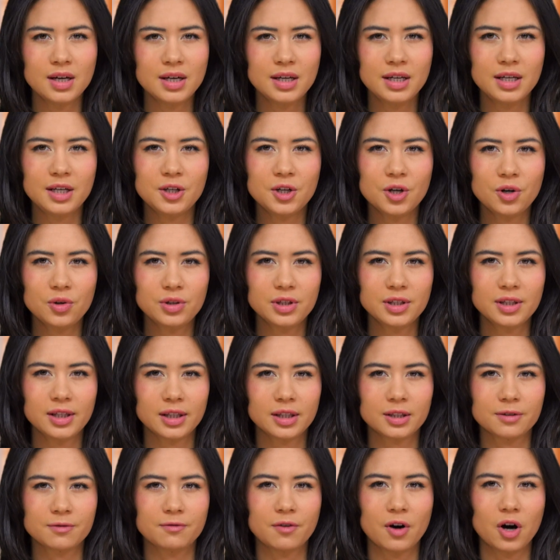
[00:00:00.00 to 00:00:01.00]
He noted
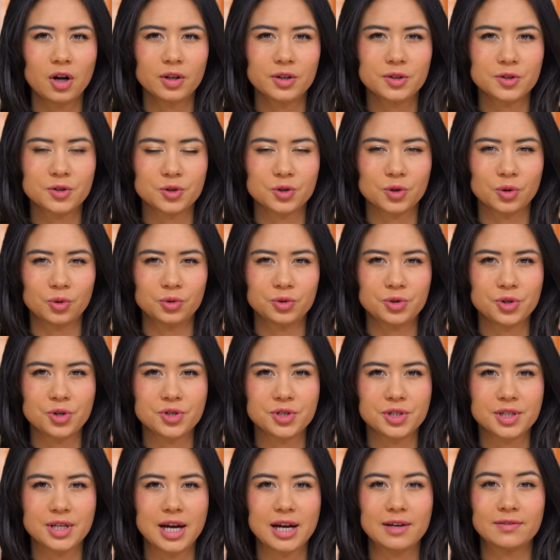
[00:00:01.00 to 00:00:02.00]
that the fallen
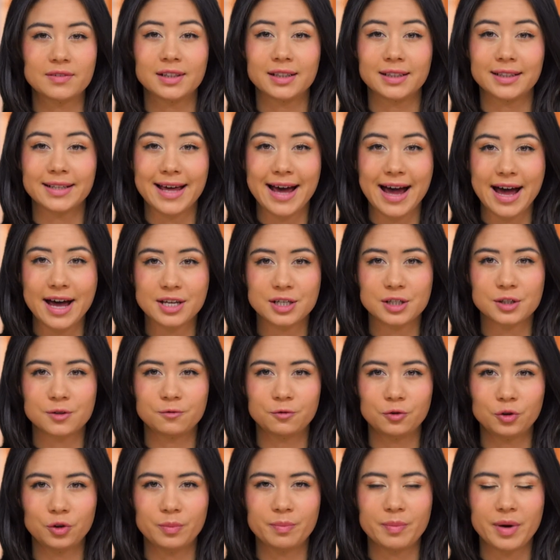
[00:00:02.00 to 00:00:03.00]
soldiers gave the last
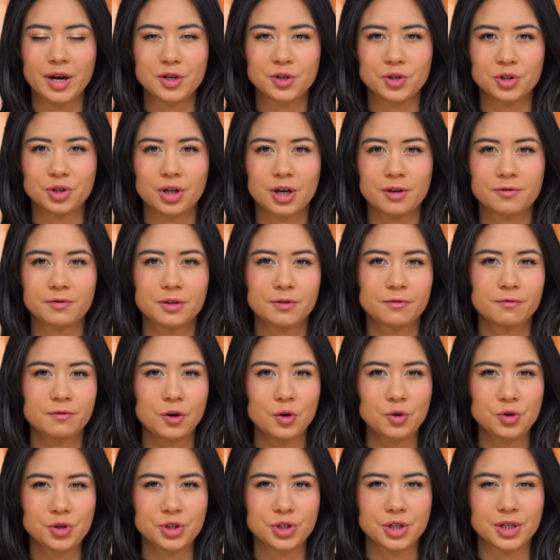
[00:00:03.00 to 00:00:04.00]
full measure of
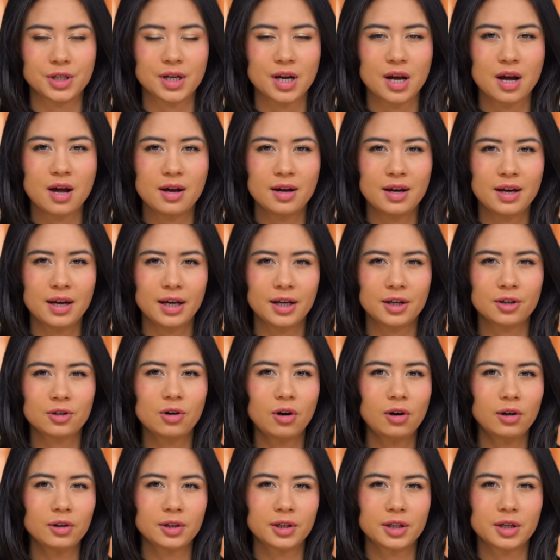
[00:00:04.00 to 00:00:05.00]
devotion and
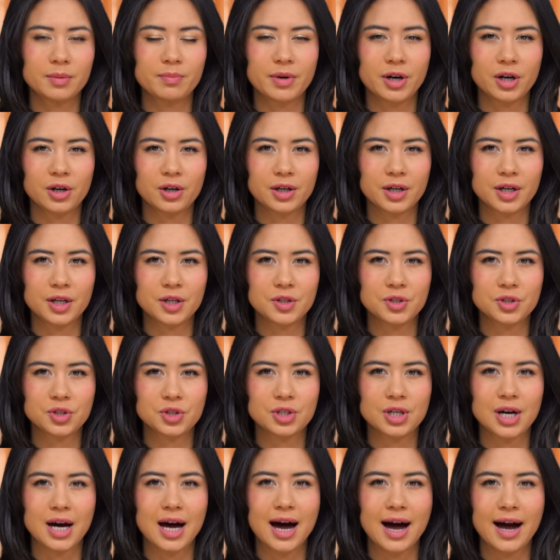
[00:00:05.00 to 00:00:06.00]
called on Americans
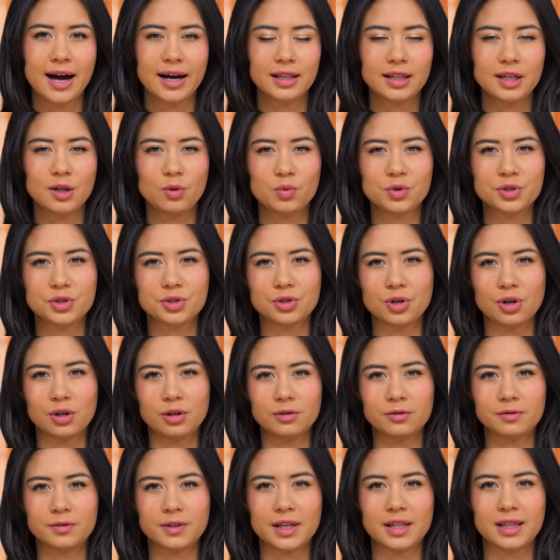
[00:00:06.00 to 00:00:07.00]
to highly
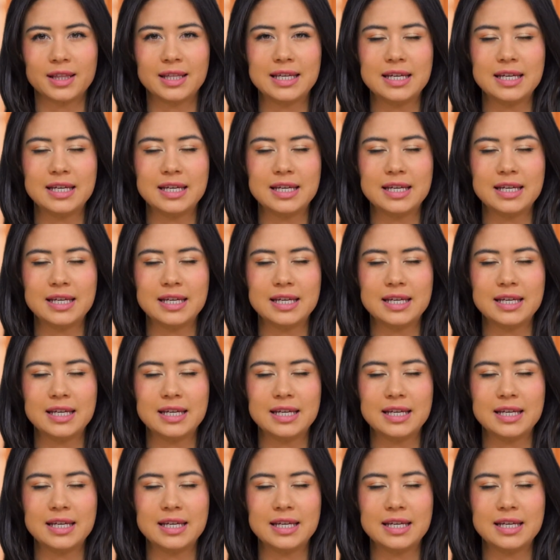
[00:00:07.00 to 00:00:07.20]
resolve that